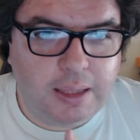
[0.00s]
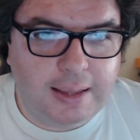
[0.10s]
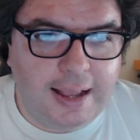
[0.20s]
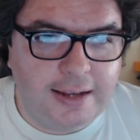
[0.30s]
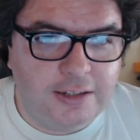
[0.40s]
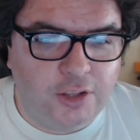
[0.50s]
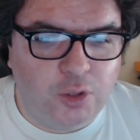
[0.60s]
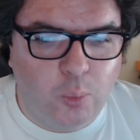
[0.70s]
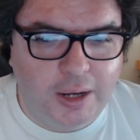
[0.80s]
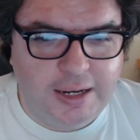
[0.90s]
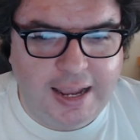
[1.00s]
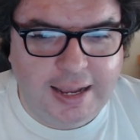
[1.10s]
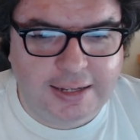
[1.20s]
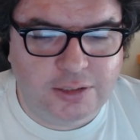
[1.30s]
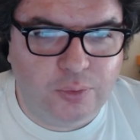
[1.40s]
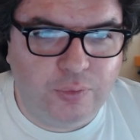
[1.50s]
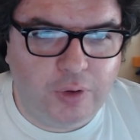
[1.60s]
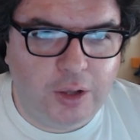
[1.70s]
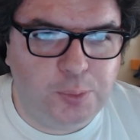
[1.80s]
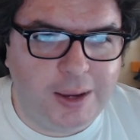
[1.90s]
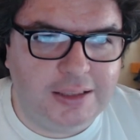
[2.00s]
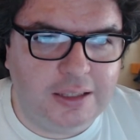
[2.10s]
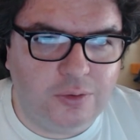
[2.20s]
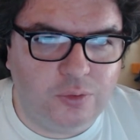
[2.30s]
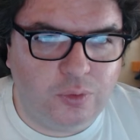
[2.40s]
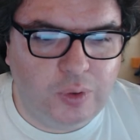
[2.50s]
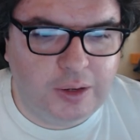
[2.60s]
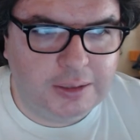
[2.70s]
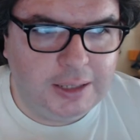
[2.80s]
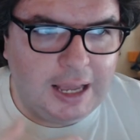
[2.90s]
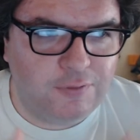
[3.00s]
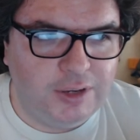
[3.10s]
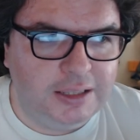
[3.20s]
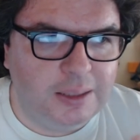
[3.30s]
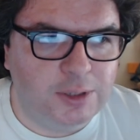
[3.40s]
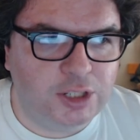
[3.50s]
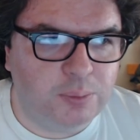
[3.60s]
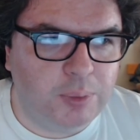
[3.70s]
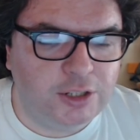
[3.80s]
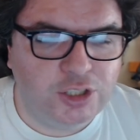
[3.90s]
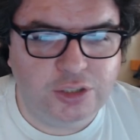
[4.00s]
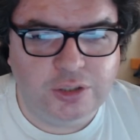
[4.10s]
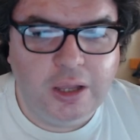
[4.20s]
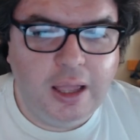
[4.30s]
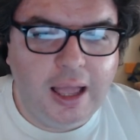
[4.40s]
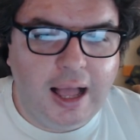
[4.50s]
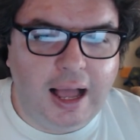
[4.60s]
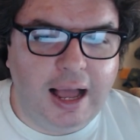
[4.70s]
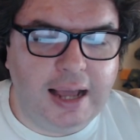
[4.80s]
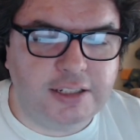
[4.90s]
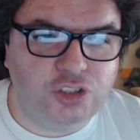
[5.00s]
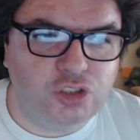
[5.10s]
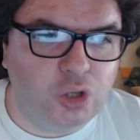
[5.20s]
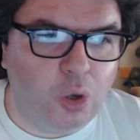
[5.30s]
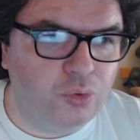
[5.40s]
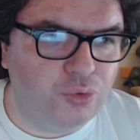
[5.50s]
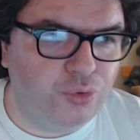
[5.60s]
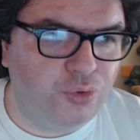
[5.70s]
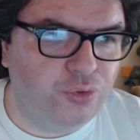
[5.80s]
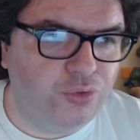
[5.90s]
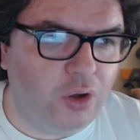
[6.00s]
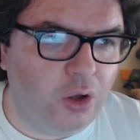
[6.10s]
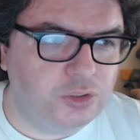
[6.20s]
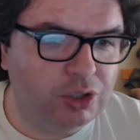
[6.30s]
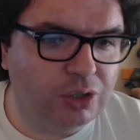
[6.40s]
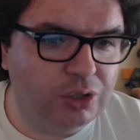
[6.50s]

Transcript: and on the one hand of my having a limited budget, I don't fault